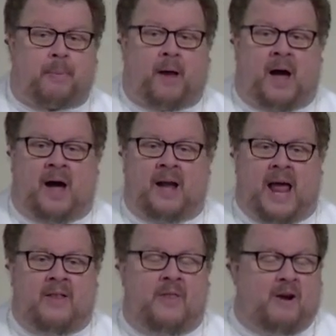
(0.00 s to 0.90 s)

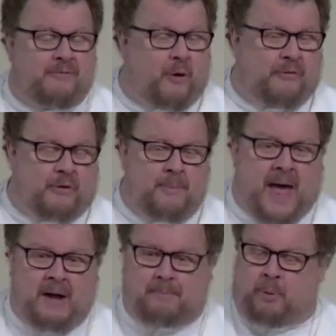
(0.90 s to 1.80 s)
And therefore, from
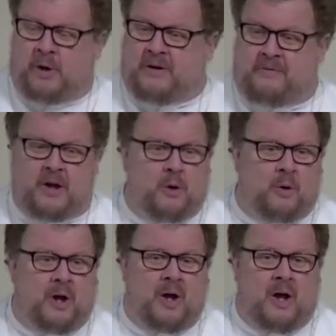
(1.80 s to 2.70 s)
that point of
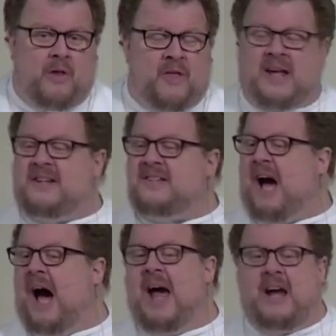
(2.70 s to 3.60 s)
view, the
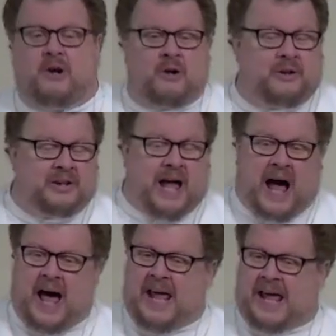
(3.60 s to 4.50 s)
entire
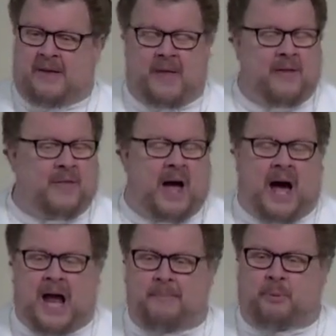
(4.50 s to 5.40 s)
lie that the
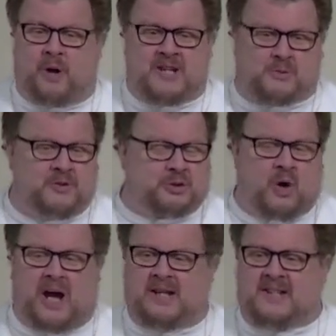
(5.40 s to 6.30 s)
high priest was
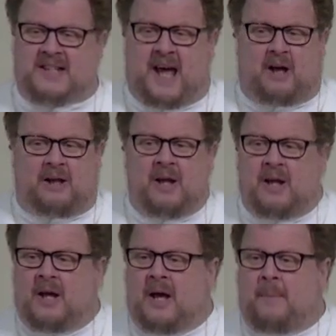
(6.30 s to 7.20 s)
trying to tell
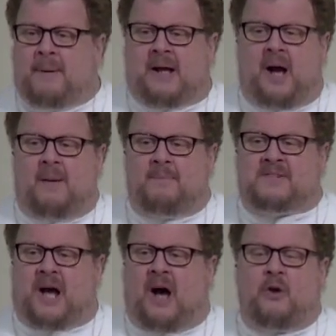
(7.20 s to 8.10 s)

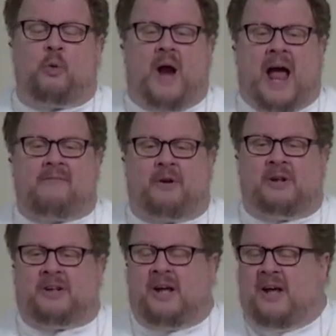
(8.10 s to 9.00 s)
becomes
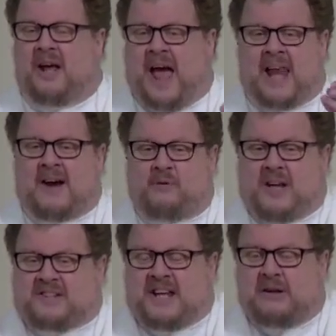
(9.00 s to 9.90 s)
unraveled at every
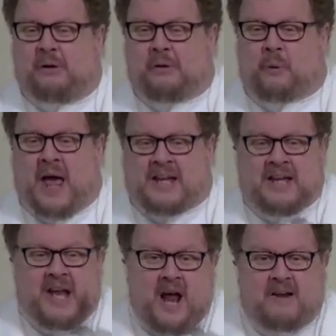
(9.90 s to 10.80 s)
single thread.
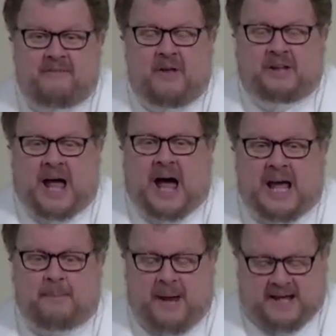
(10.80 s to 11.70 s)
None of the
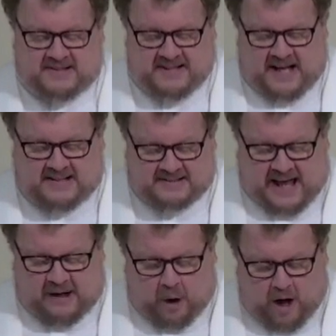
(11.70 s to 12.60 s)
lie makes sense
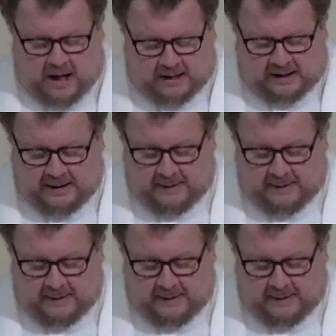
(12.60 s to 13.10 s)
at all.